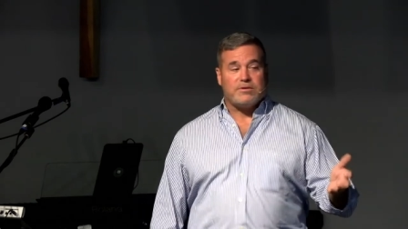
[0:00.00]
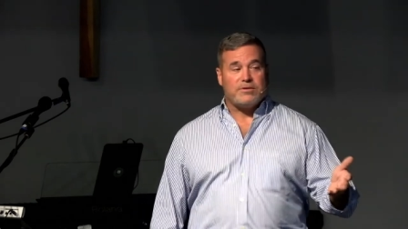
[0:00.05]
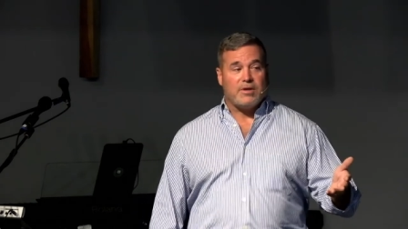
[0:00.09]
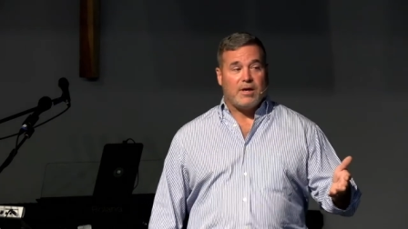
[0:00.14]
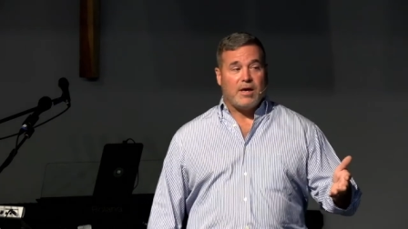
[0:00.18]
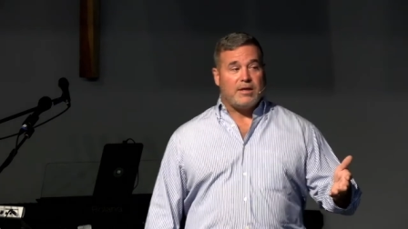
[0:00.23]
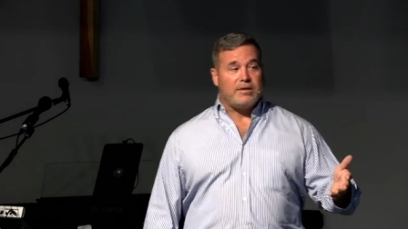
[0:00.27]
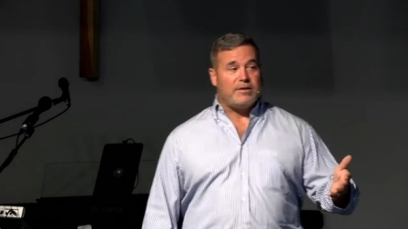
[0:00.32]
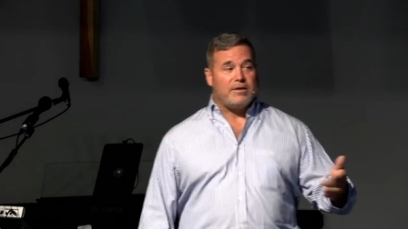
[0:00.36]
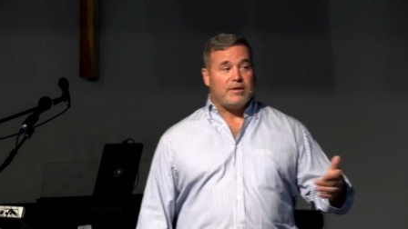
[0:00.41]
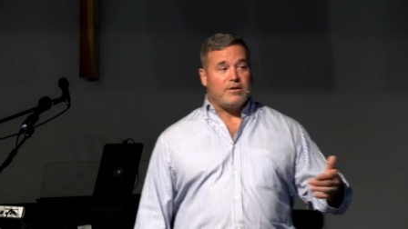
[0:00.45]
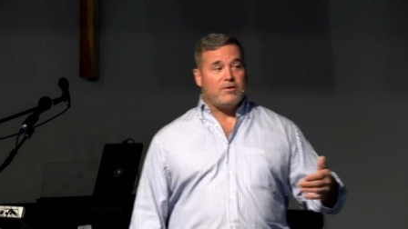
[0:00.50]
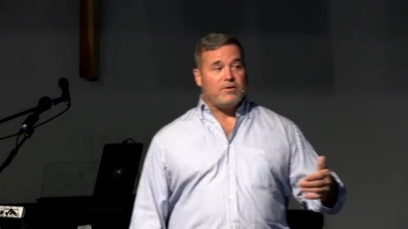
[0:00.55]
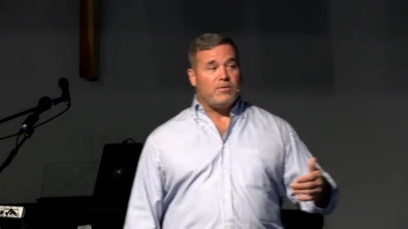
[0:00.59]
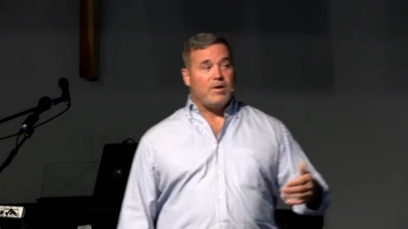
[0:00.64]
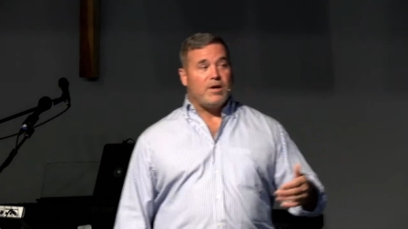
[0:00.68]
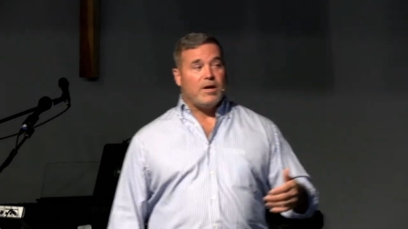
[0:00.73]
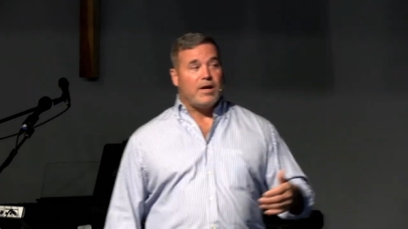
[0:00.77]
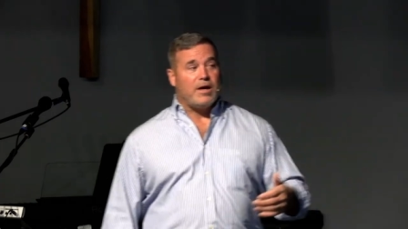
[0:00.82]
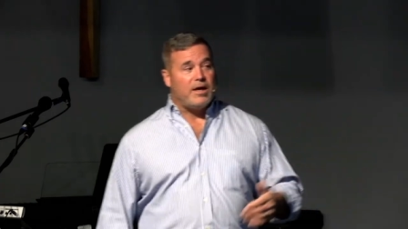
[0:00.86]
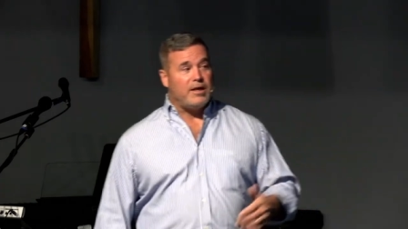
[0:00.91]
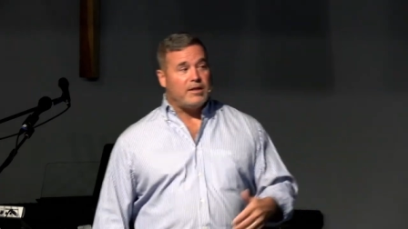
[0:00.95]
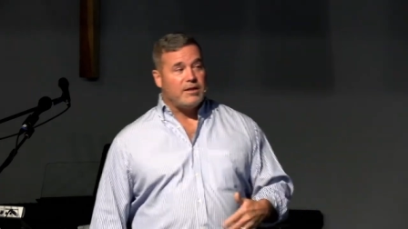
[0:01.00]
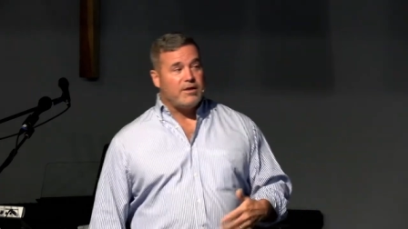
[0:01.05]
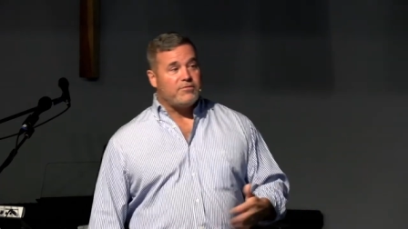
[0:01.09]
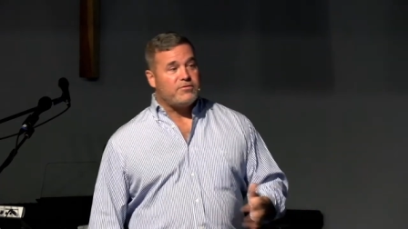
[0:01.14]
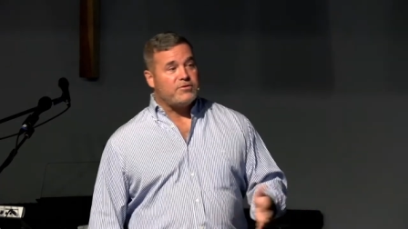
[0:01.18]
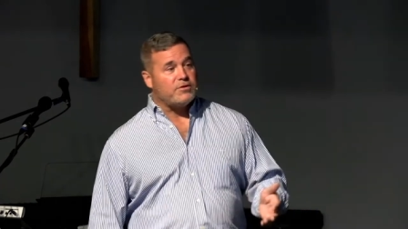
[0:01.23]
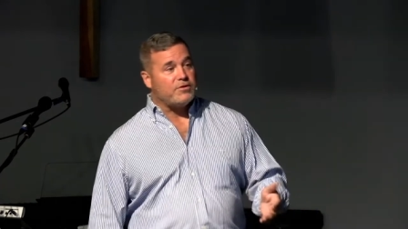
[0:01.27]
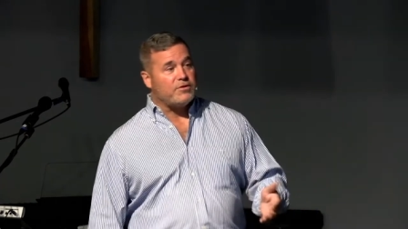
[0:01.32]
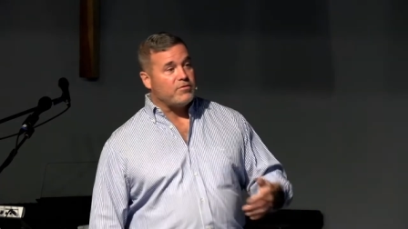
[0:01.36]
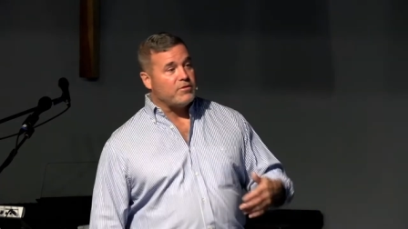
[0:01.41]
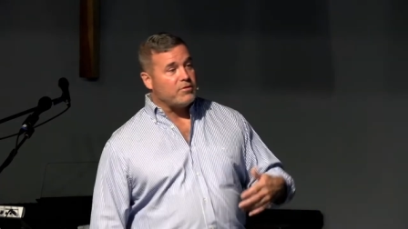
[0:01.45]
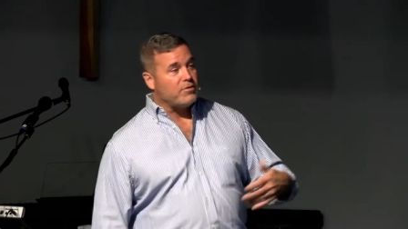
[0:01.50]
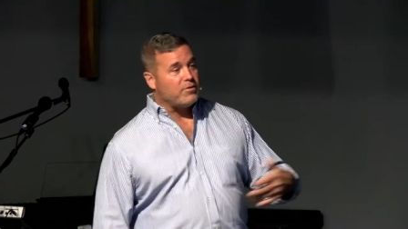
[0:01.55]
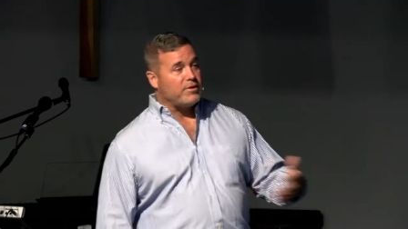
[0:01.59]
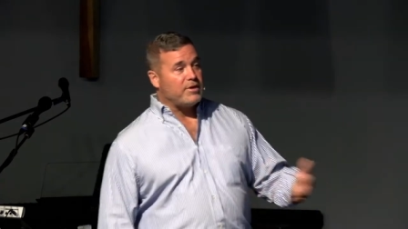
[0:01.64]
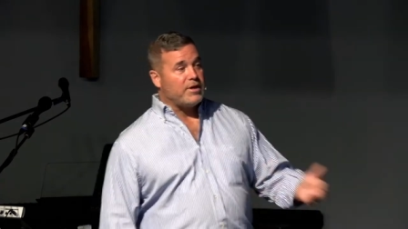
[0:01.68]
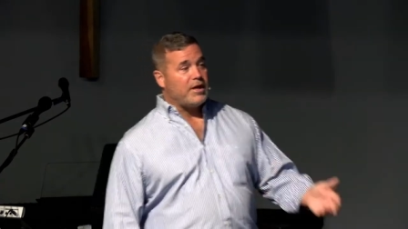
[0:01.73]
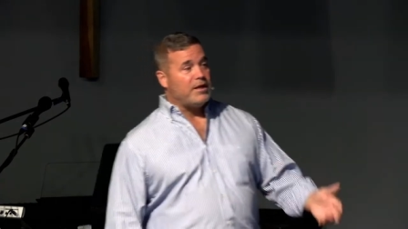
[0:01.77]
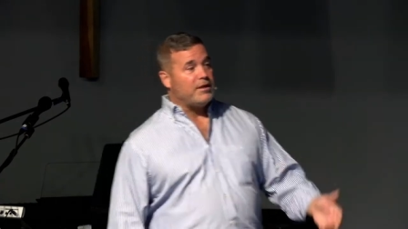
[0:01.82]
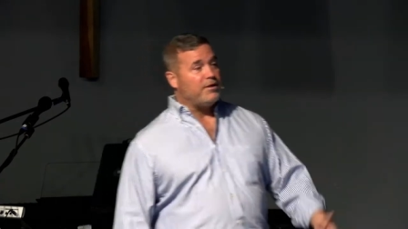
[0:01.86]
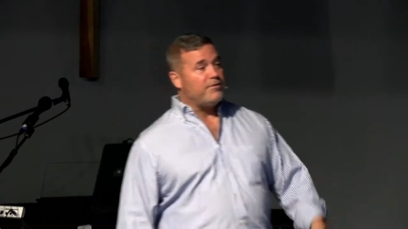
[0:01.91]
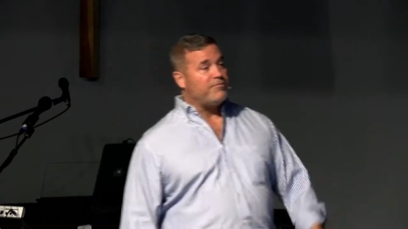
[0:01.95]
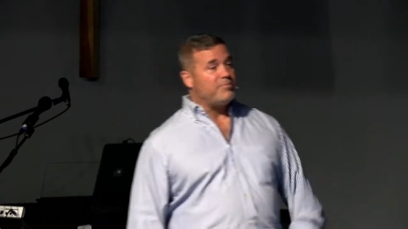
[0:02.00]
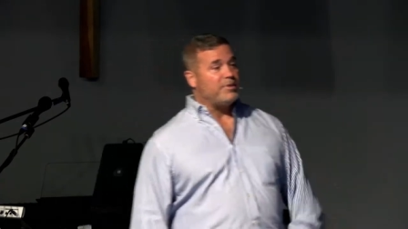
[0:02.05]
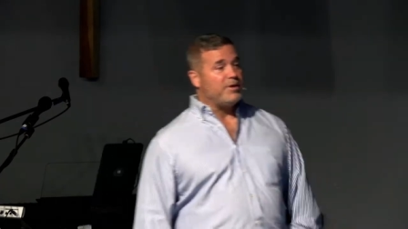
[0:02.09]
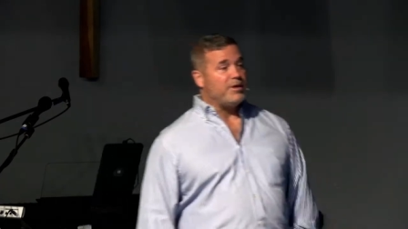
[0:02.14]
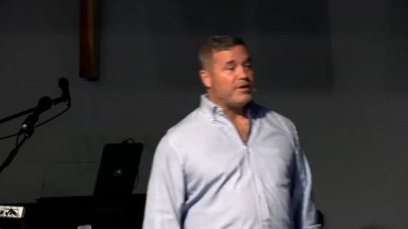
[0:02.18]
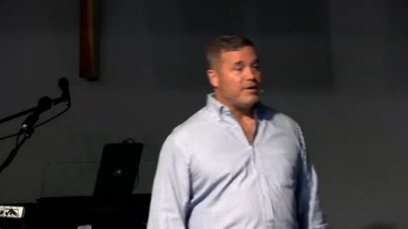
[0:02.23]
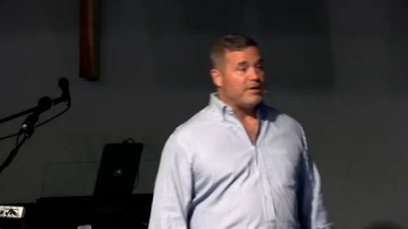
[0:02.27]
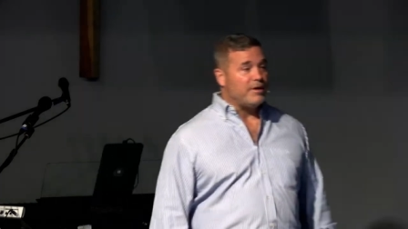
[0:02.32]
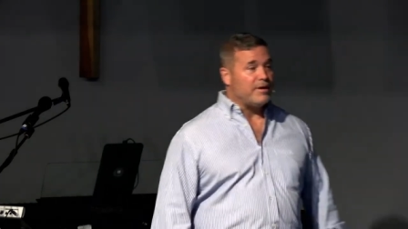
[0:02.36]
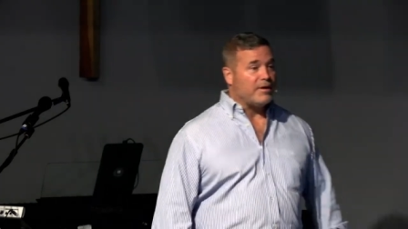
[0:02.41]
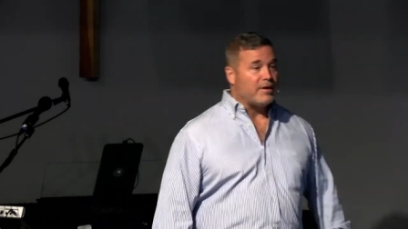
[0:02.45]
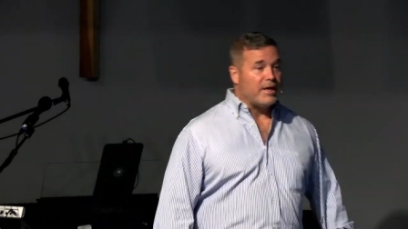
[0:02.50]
So I tell you what, I love serving the Lord and I love being here.